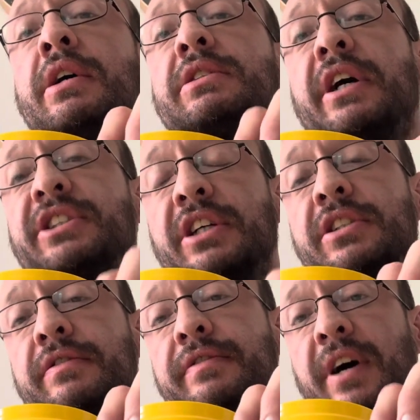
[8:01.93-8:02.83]

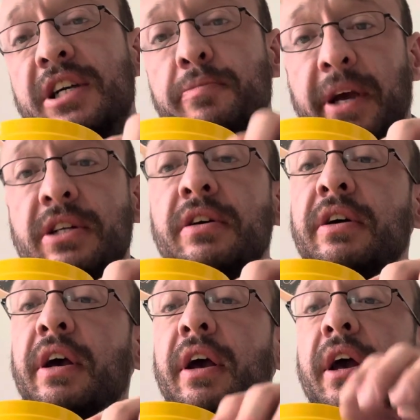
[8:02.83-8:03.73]
digestive aspect,
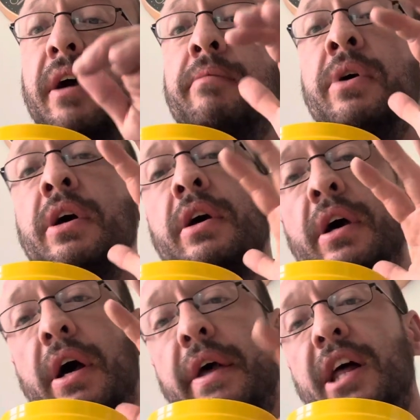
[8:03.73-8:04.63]
and
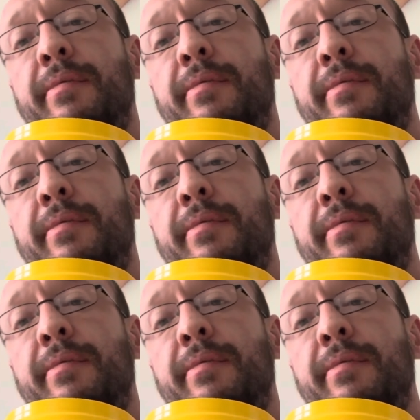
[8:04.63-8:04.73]
that'll